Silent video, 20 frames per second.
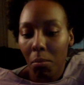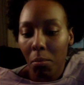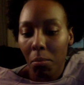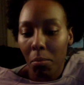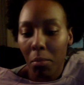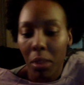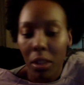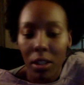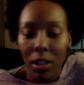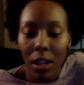
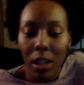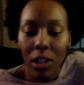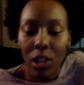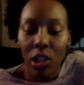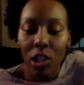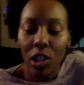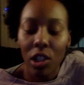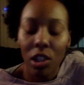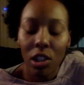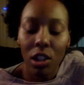because I
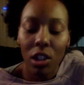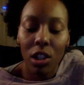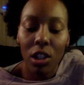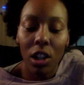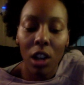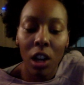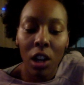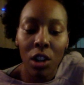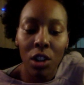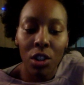just couldn't
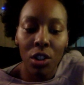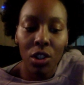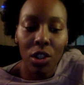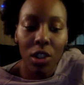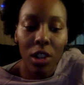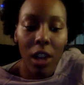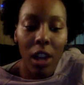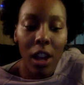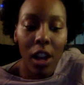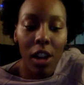
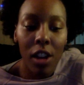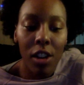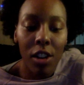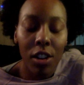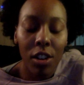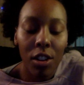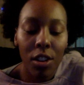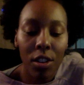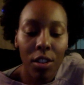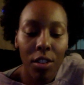understand